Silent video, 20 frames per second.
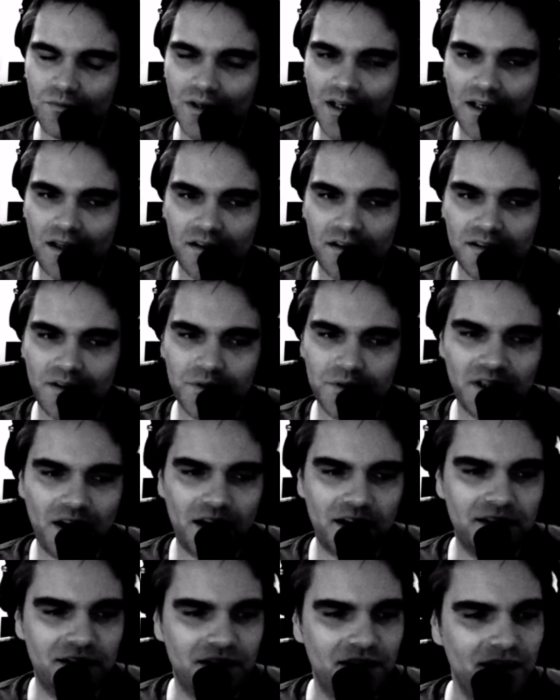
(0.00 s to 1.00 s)
I was
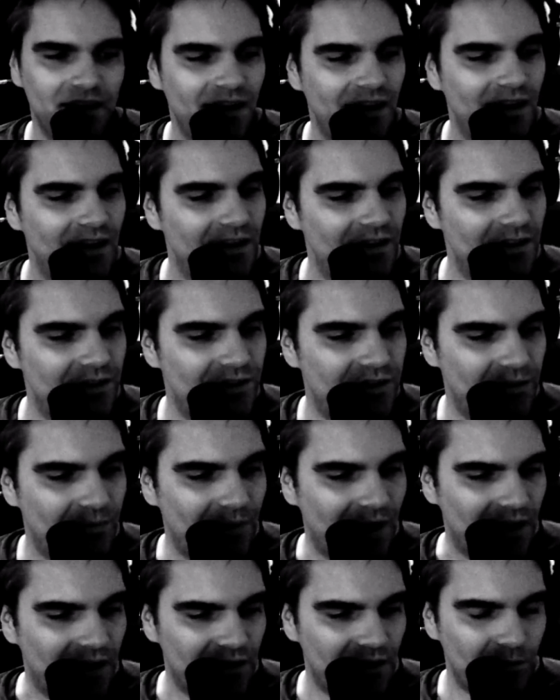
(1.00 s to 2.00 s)
talking to
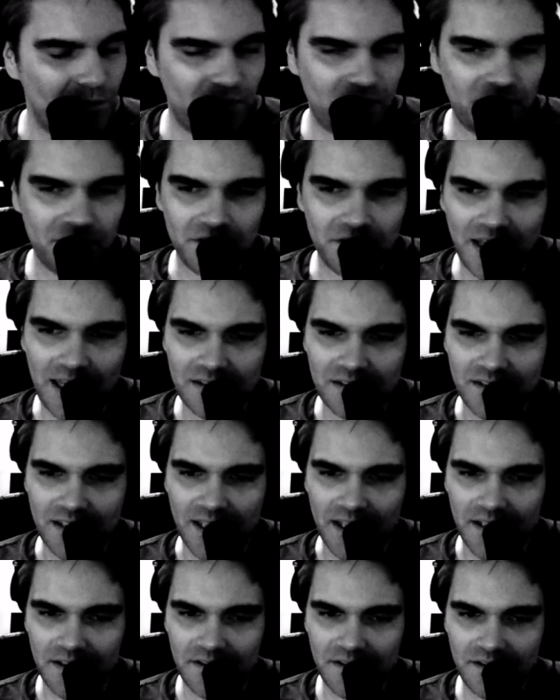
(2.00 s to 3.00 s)
my little brother last
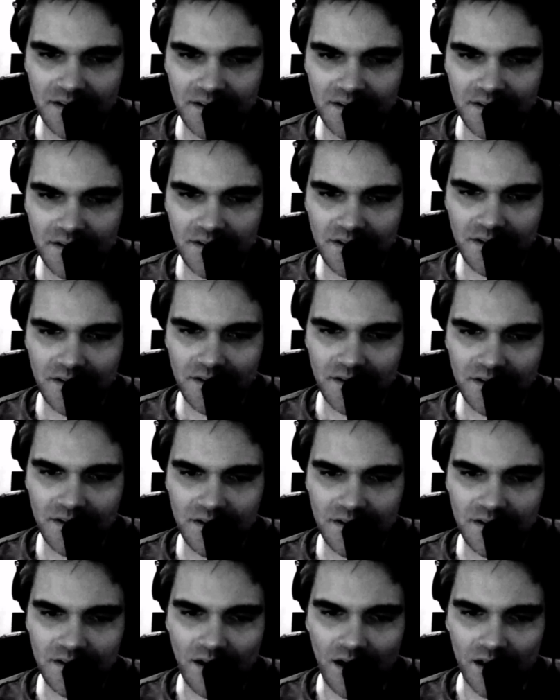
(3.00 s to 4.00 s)
night
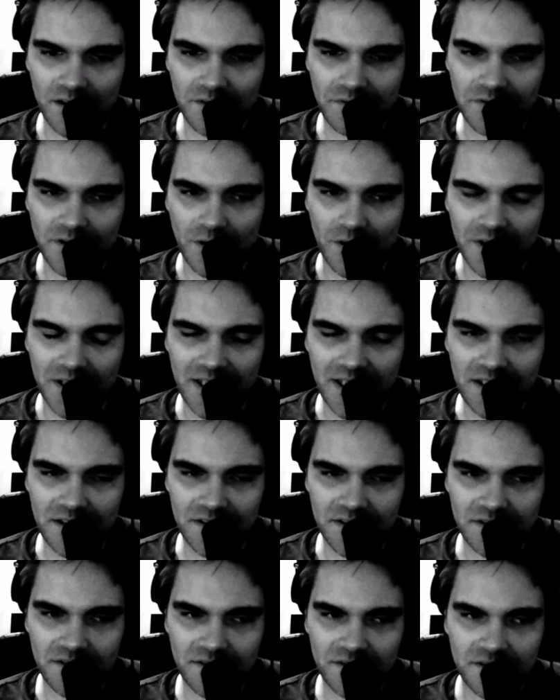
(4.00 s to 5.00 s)
on the phone, and
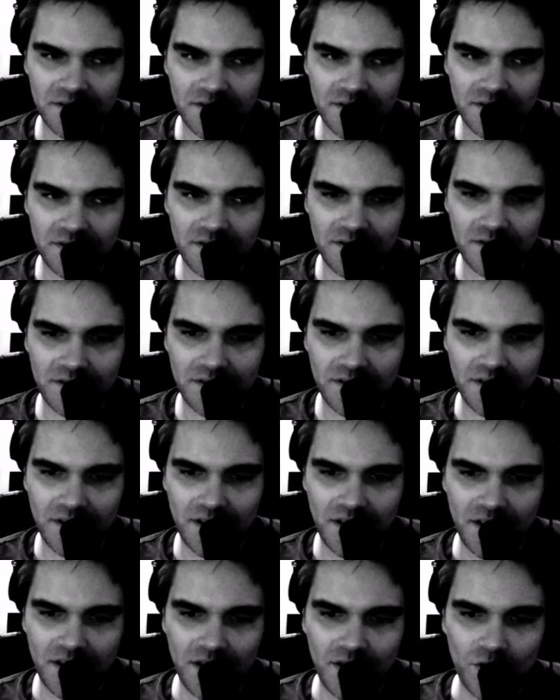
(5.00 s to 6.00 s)
he's
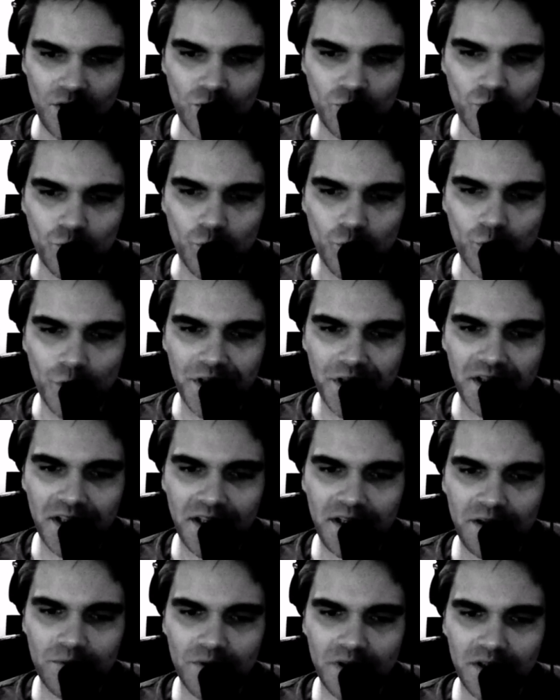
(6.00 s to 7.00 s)

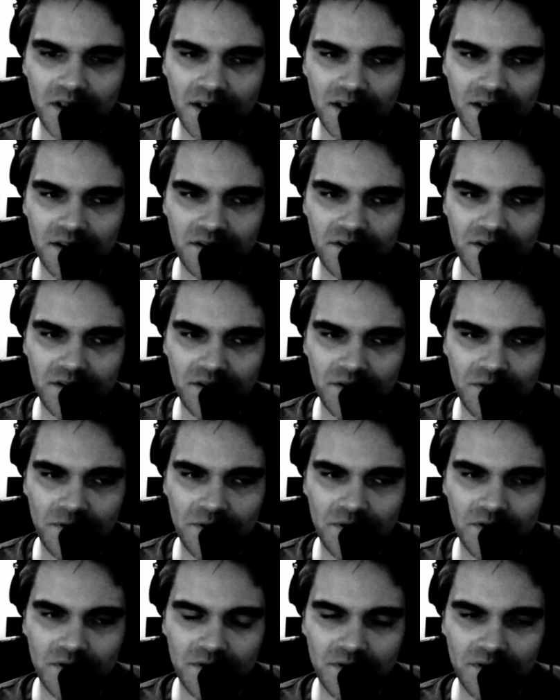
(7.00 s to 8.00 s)
really, really
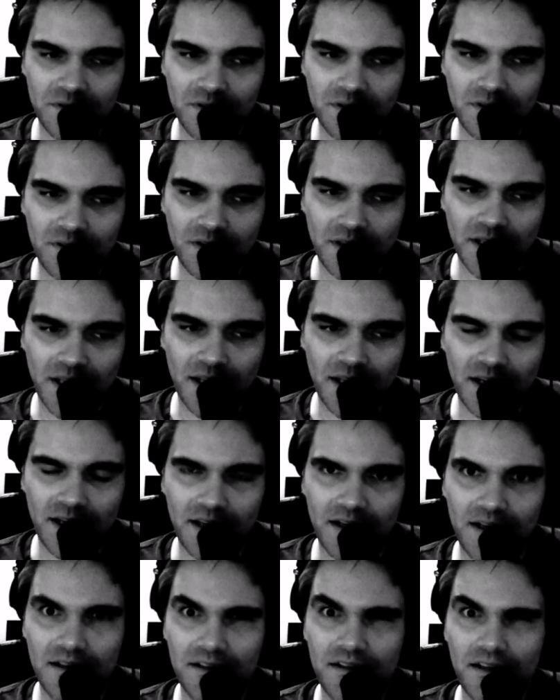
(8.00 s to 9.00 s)
into getting
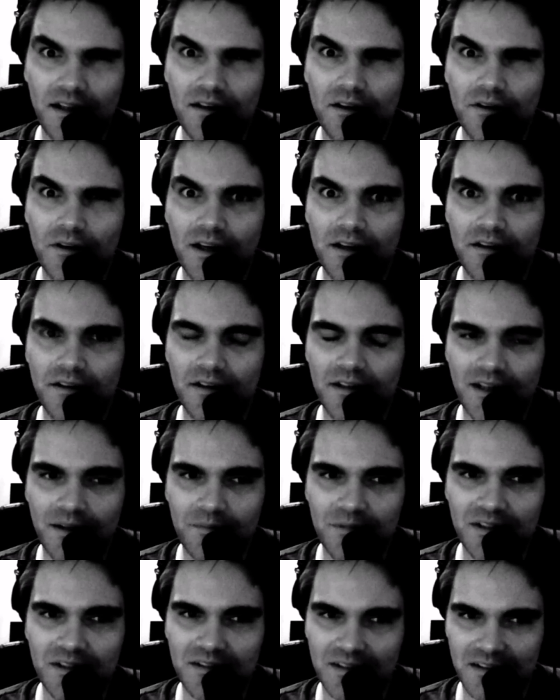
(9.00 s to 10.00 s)
a Nintendo
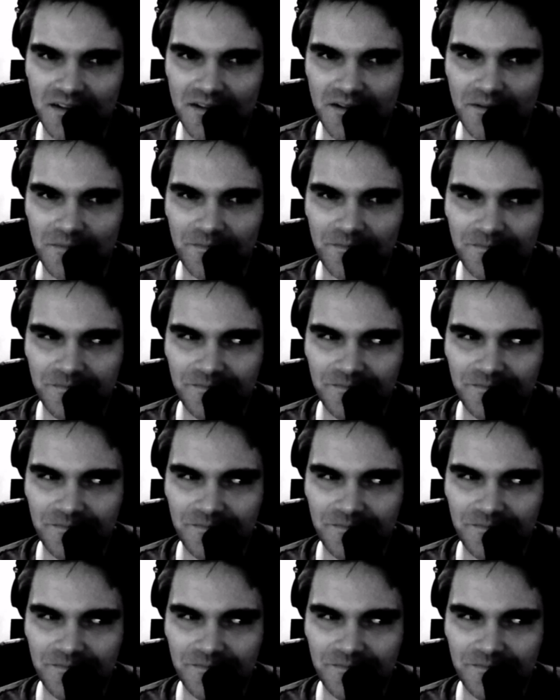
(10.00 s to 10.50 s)
Entertainment System.